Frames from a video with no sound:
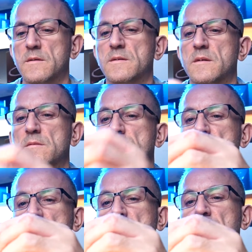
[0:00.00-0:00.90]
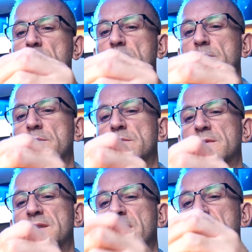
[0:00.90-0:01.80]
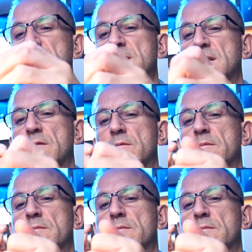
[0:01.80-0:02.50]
So just take this lens out